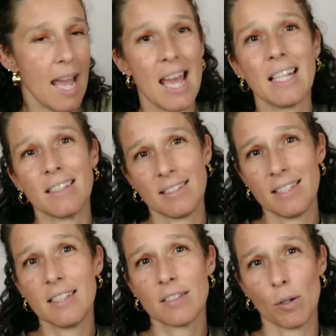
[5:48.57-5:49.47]
And
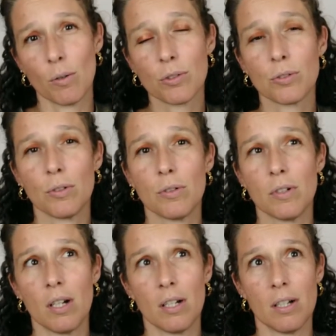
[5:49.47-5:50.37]
since
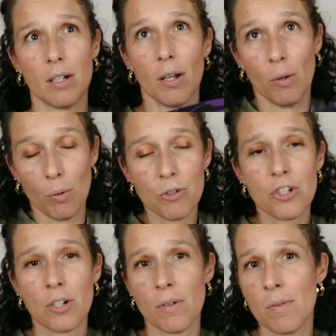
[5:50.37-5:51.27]
also
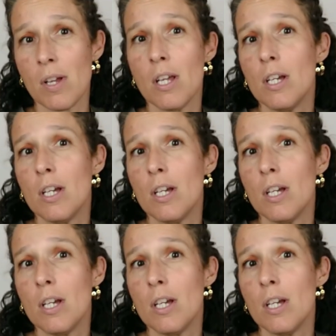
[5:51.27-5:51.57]
Longchamp